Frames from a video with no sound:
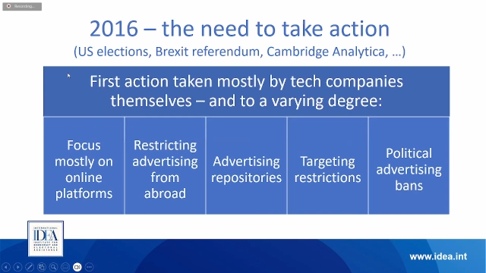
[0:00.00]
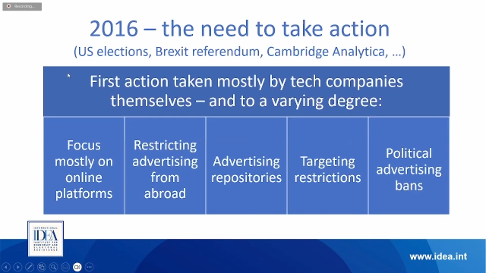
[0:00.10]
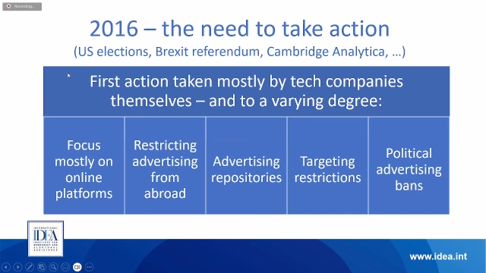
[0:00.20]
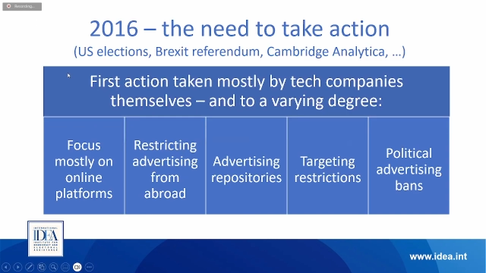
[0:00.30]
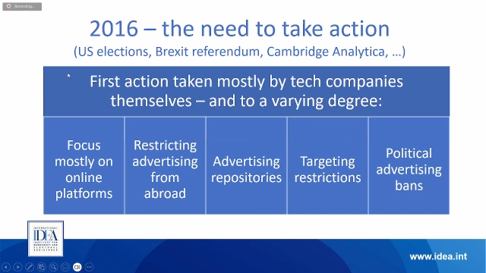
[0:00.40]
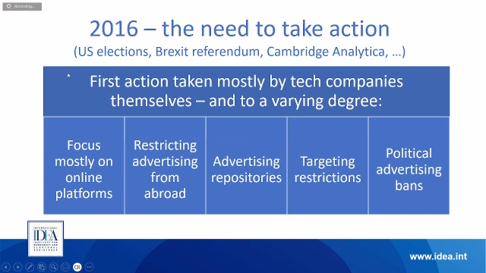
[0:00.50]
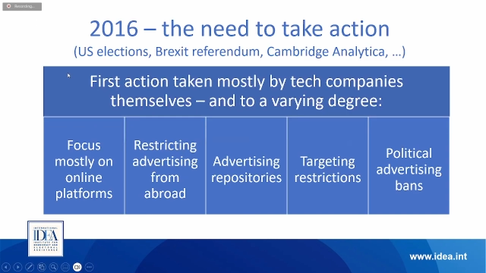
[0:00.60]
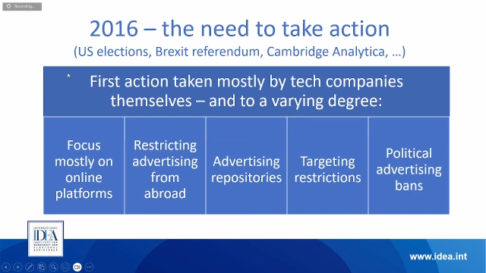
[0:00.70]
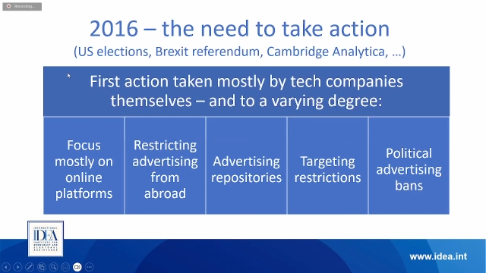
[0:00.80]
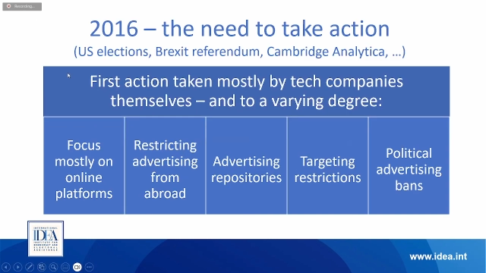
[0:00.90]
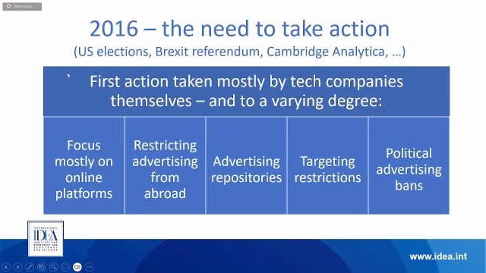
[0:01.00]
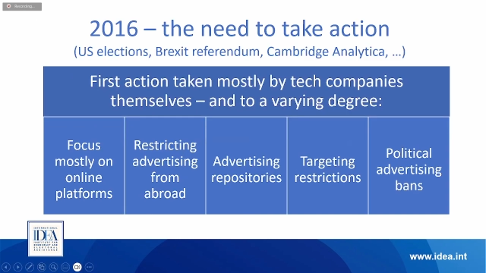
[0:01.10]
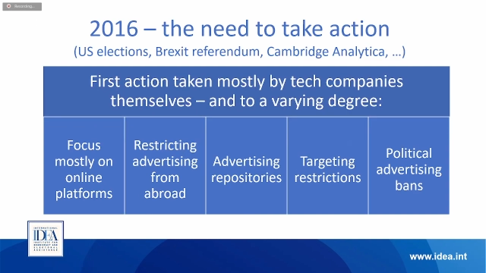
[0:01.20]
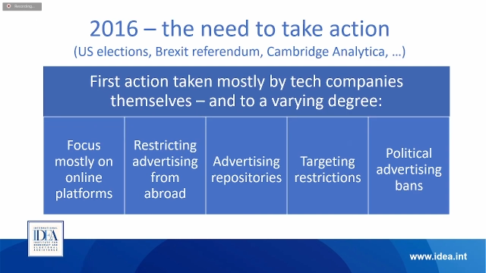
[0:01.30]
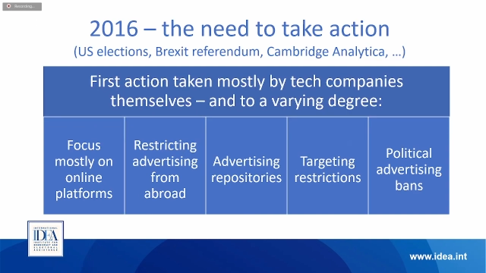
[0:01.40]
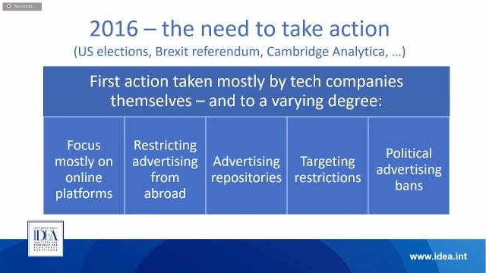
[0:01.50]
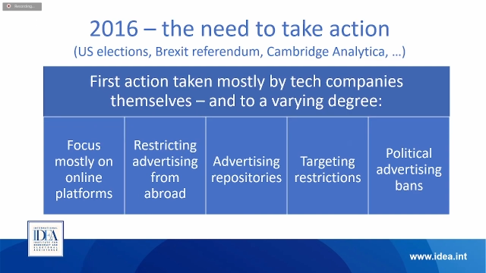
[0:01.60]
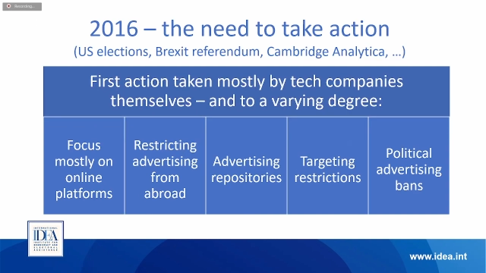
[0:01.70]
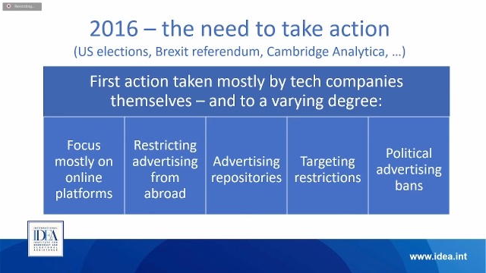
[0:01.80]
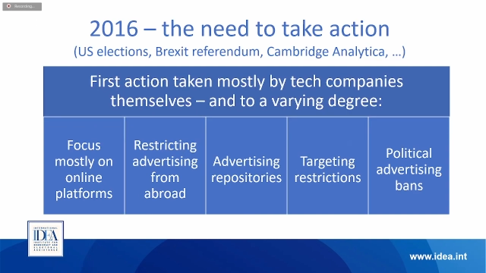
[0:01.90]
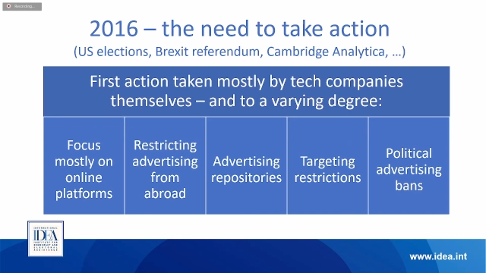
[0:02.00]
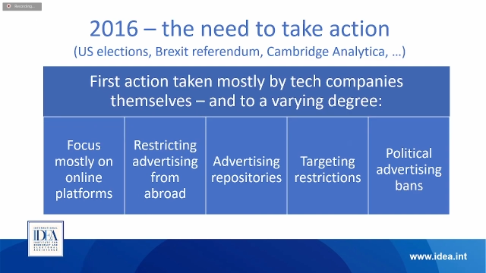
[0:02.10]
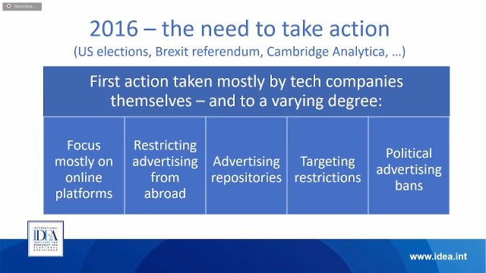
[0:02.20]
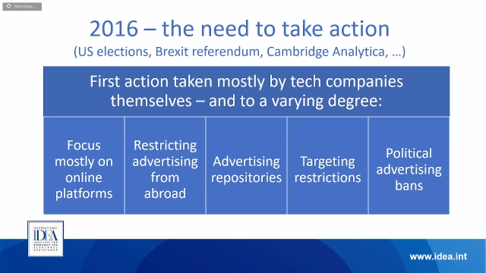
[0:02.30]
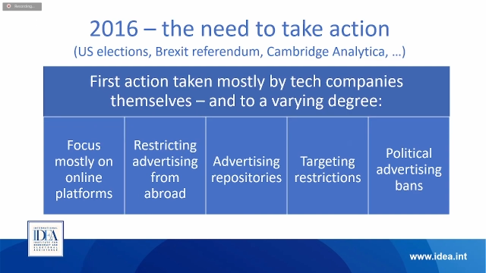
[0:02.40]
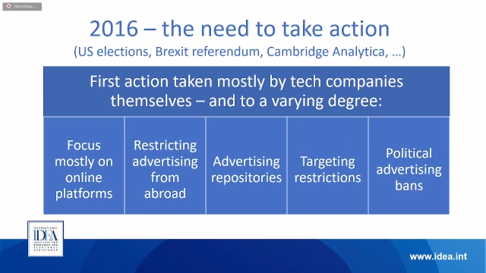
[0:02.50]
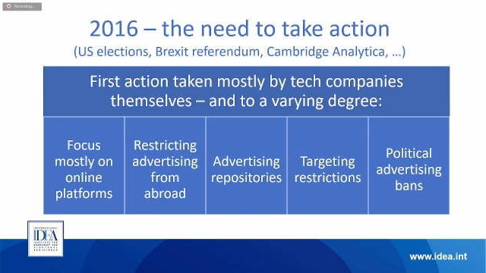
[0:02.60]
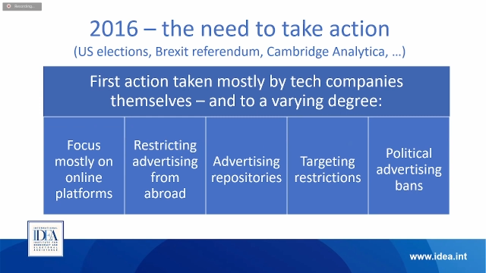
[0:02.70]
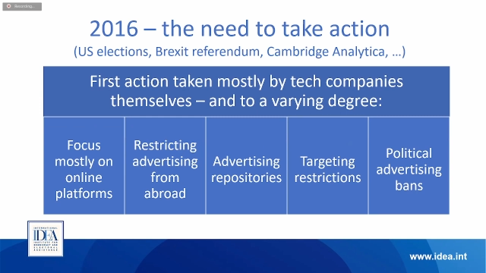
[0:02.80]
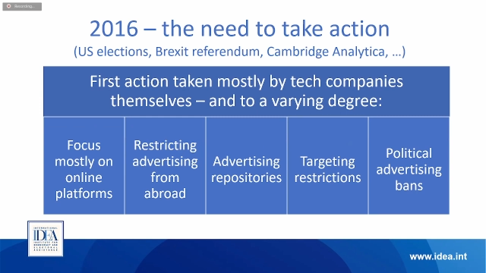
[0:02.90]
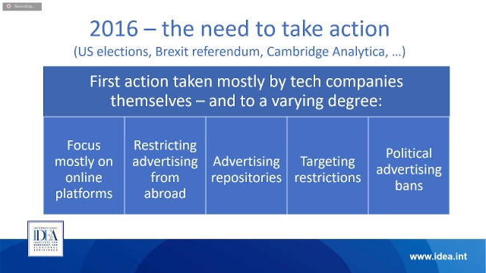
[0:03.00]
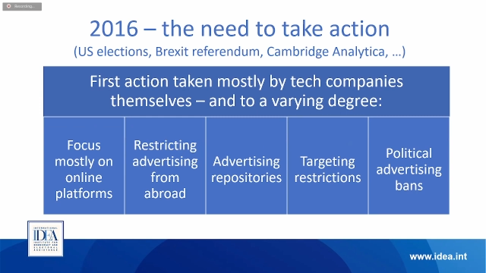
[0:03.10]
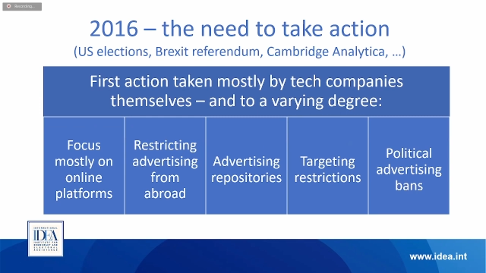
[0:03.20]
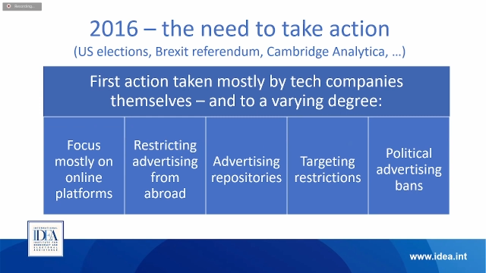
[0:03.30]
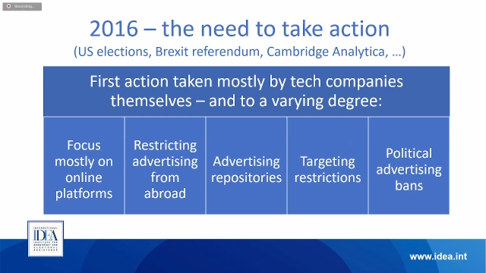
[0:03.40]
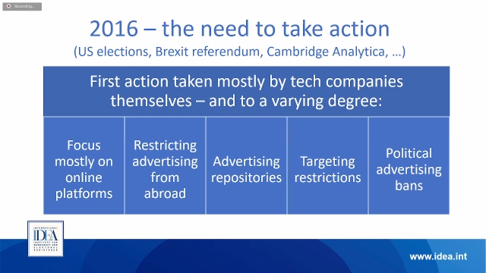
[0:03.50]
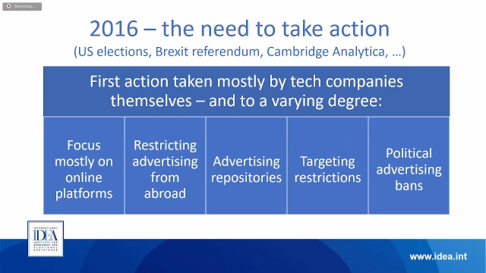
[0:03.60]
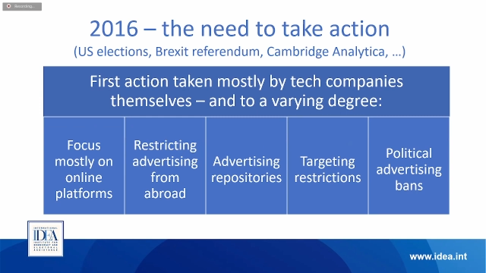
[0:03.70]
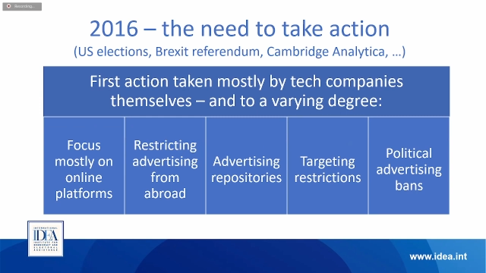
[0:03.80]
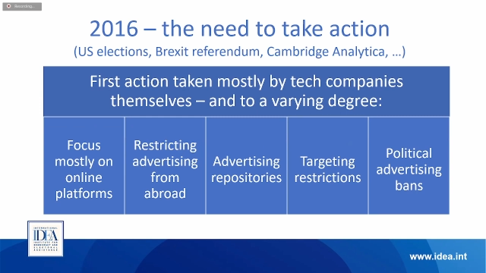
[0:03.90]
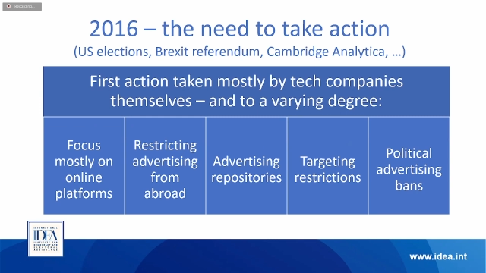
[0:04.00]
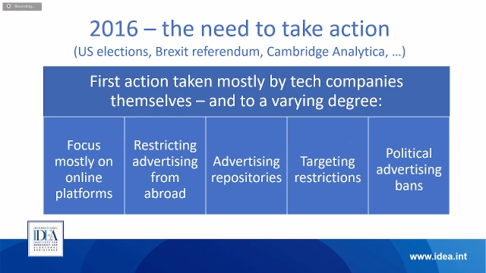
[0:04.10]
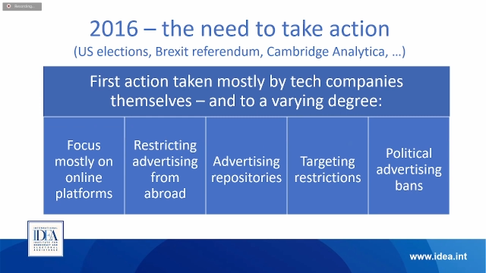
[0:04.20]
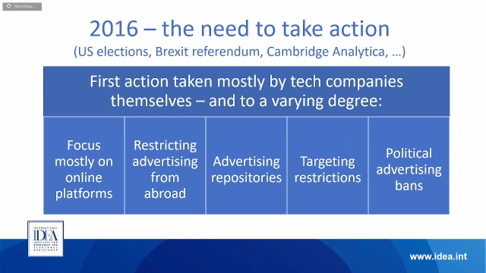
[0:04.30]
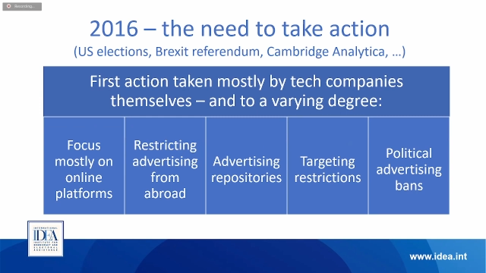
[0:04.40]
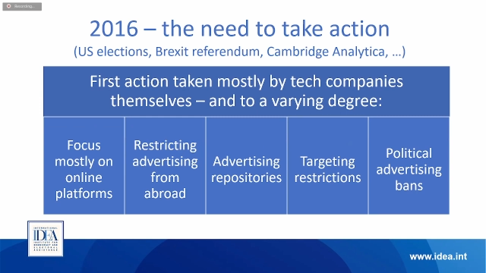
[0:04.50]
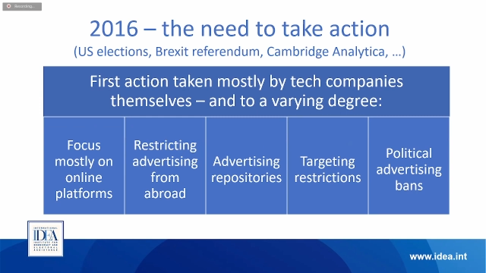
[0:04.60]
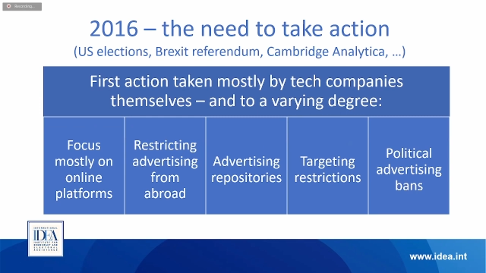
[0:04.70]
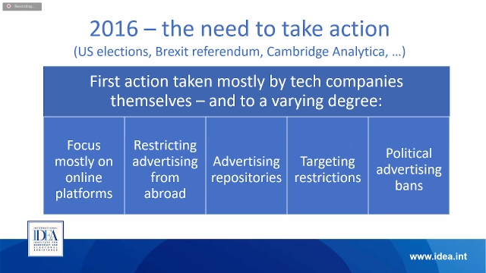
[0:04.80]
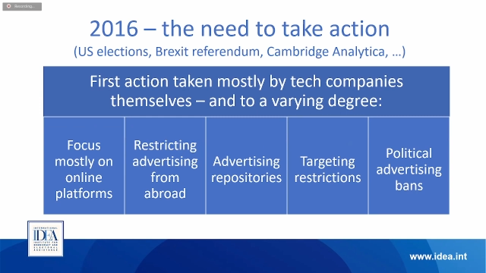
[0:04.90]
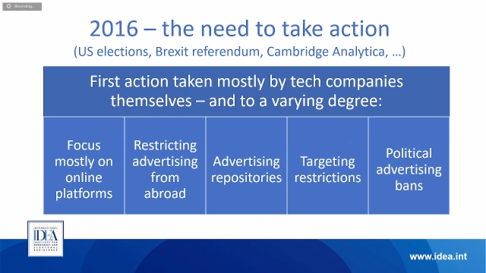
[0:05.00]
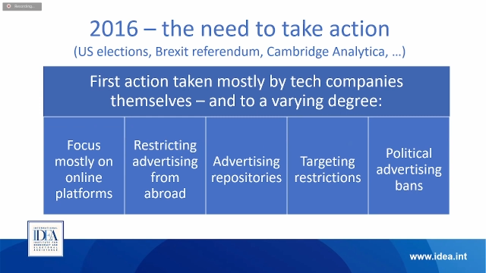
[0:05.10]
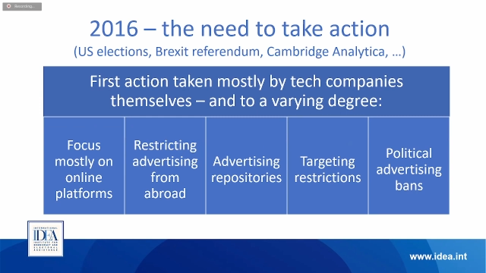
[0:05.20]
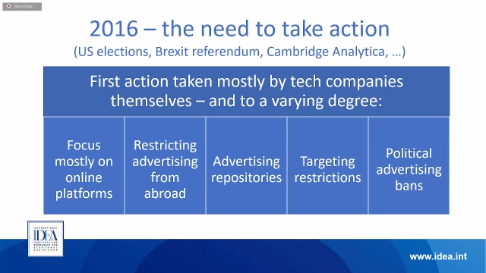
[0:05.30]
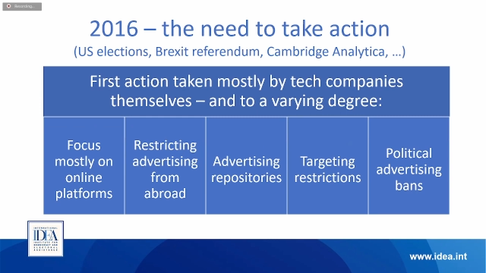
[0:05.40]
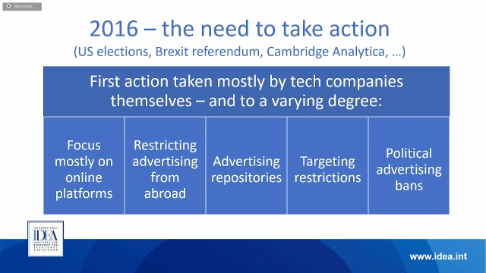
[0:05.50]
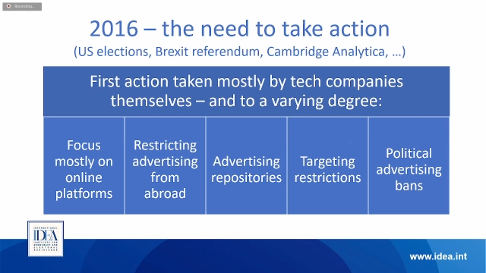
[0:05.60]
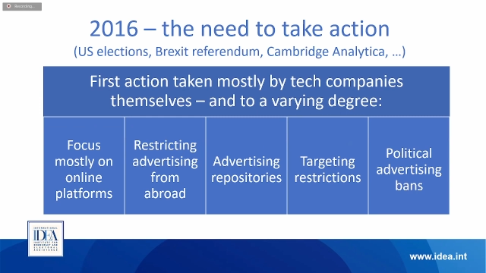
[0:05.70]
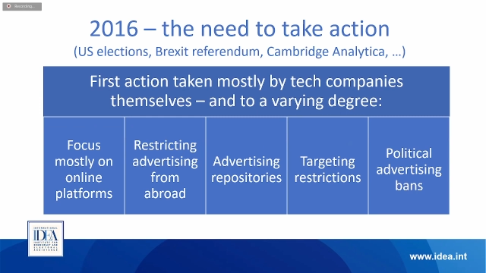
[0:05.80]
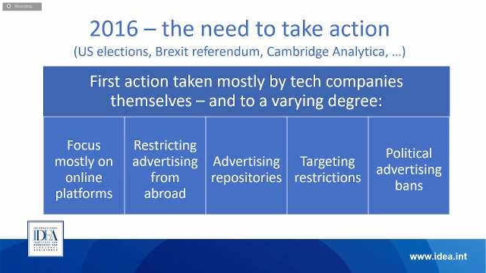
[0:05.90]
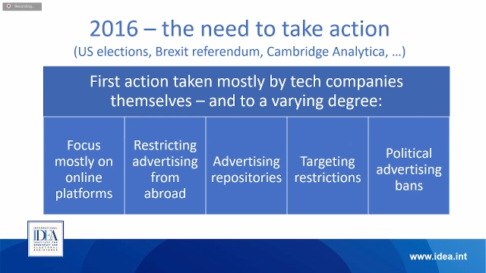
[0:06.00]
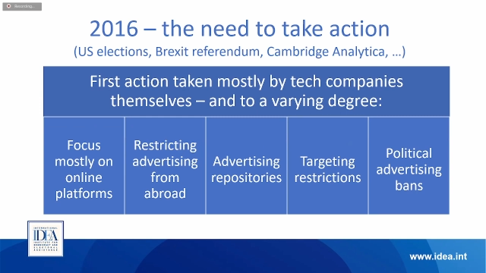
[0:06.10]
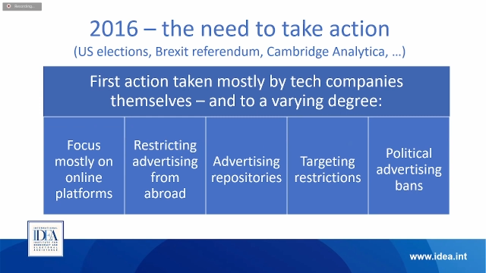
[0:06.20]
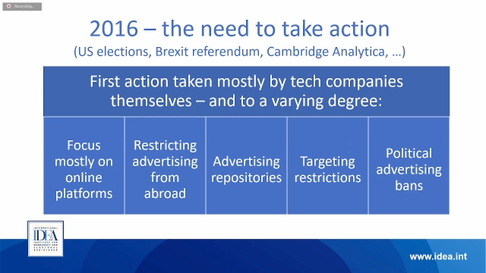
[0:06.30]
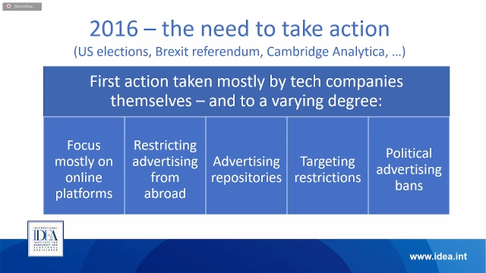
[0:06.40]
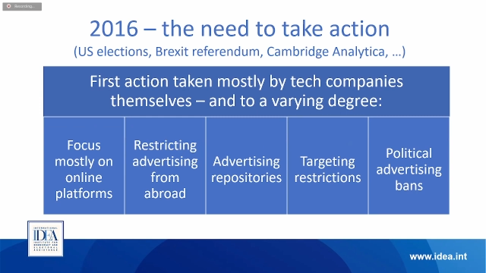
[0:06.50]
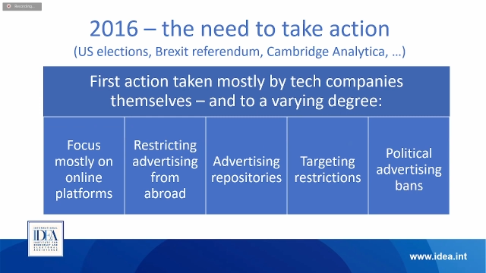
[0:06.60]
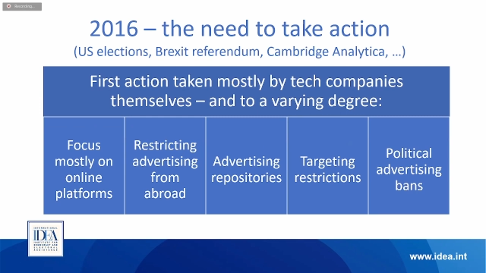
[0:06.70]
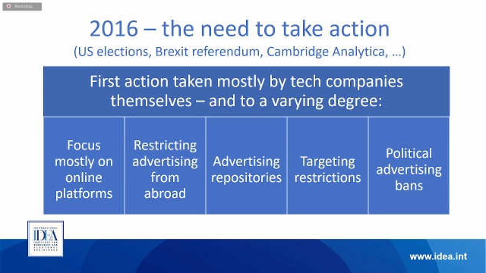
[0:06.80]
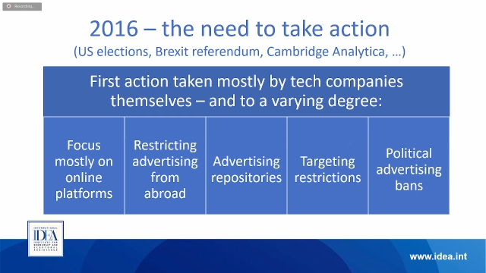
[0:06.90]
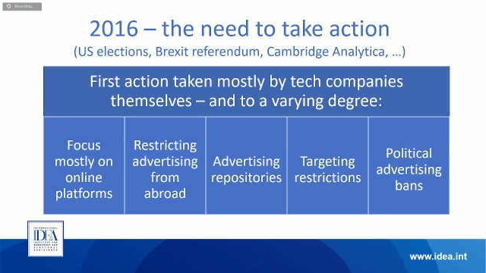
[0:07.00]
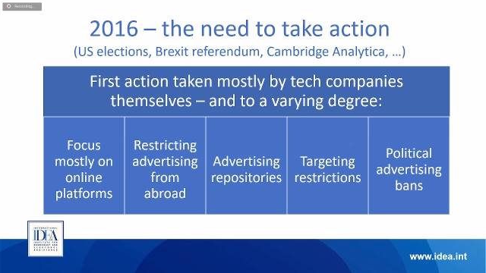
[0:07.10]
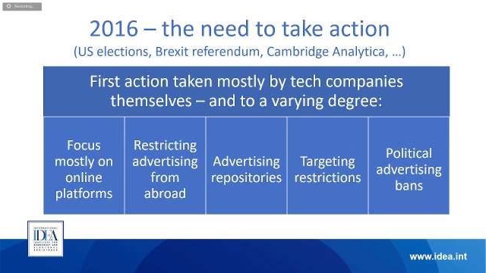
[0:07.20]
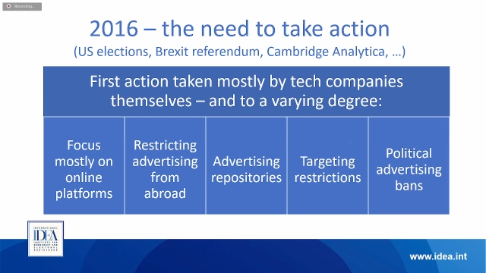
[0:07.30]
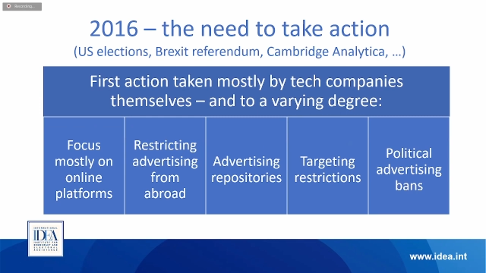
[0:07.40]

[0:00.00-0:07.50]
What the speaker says: No face is visible, so there are no lips to read.